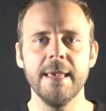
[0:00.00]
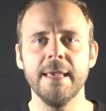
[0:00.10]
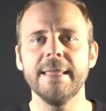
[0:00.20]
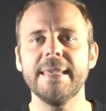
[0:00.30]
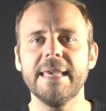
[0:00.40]

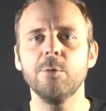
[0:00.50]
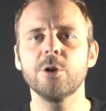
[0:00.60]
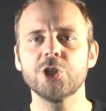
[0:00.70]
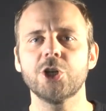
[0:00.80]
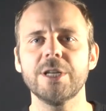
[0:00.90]
The
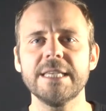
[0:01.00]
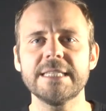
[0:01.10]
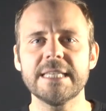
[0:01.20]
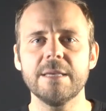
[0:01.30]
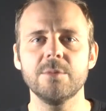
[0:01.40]
inward journey
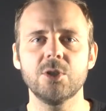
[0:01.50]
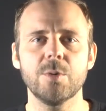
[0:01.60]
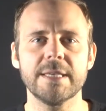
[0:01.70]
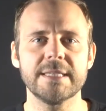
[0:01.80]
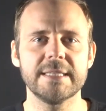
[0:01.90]
seems to
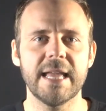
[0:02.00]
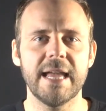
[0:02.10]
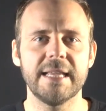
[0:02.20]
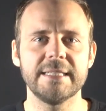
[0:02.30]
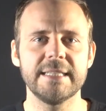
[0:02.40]

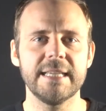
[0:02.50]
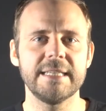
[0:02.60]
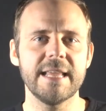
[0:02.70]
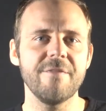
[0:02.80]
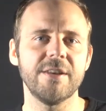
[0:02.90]
extend
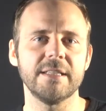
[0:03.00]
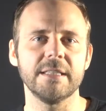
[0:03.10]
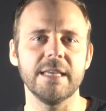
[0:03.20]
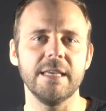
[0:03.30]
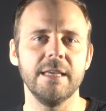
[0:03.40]

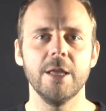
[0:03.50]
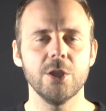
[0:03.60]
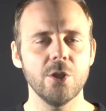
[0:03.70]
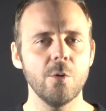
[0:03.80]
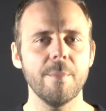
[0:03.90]
indefinitely,
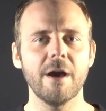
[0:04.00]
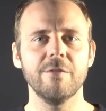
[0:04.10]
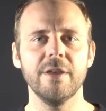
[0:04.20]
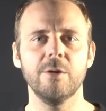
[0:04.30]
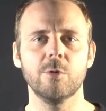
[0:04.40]
no amount
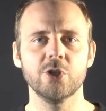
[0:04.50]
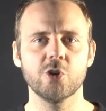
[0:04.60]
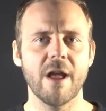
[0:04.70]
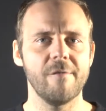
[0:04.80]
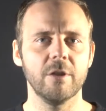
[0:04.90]
of inward
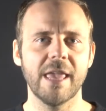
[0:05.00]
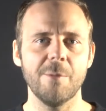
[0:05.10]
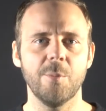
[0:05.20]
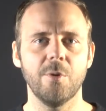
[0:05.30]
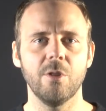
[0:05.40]
travel
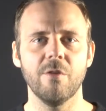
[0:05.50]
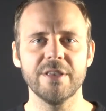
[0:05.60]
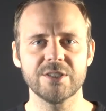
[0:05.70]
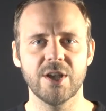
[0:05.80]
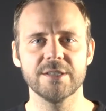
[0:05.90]
capable of
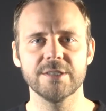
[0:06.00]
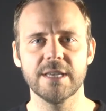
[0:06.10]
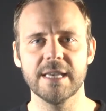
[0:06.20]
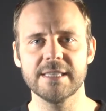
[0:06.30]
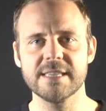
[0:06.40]

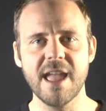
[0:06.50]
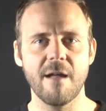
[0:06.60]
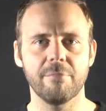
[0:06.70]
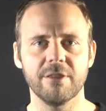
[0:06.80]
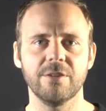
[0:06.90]
exhausting its
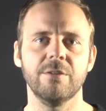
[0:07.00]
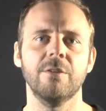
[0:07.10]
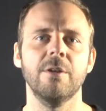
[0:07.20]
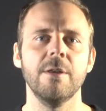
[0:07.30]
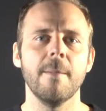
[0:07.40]
depths.
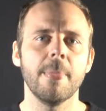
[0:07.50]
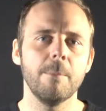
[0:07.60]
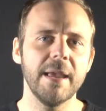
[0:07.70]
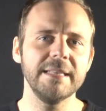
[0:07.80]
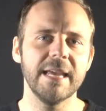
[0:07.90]

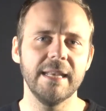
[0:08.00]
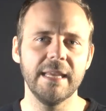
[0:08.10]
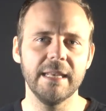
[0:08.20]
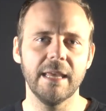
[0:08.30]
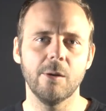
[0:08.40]

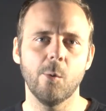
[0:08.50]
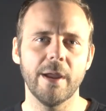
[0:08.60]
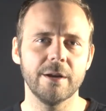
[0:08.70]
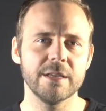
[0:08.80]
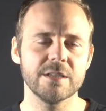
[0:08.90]
Maintaining an
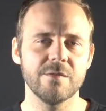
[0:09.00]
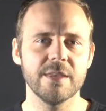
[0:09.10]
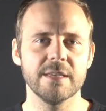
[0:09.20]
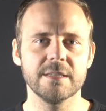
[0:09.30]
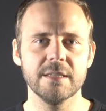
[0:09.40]
awareness of
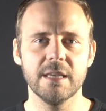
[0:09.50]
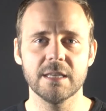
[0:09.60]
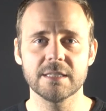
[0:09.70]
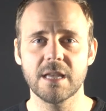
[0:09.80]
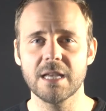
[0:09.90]
this
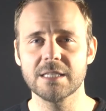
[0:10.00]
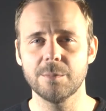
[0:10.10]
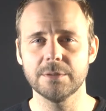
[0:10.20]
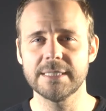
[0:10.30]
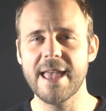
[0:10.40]

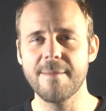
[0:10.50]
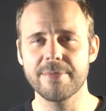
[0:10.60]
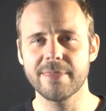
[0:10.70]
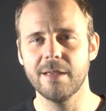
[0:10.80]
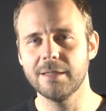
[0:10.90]
inexhaustible
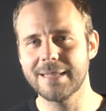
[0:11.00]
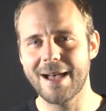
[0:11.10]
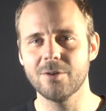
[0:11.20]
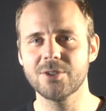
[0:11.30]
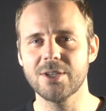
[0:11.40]
depth
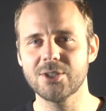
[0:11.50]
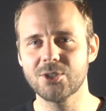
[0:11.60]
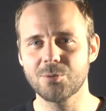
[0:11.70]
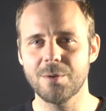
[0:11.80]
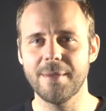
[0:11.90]
allows us
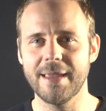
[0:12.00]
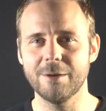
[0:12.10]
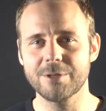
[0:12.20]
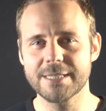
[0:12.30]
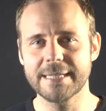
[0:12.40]
to remain
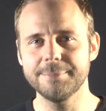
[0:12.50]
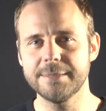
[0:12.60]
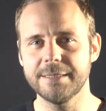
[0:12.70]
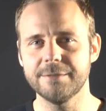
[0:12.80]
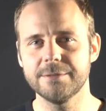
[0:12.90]

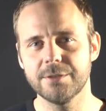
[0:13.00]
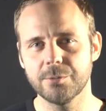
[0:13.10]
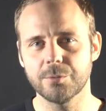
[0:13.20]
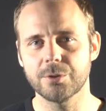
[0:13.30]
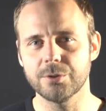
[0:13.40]
receptive to the
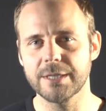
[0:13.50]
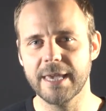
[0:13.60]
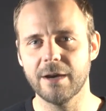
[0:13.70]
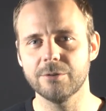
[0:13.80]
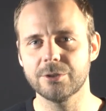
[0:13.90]
world
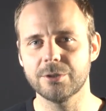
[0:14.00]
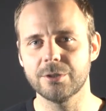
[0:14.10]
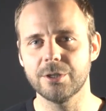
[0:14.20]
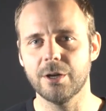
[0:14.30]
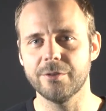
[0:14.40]

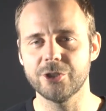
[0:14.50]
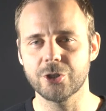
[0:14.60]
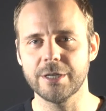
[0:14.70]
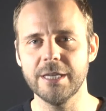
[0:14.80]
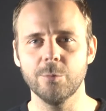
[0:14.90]
encountered on the
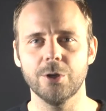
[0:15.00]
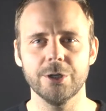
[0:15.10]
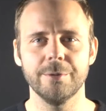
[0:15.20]
journey inward,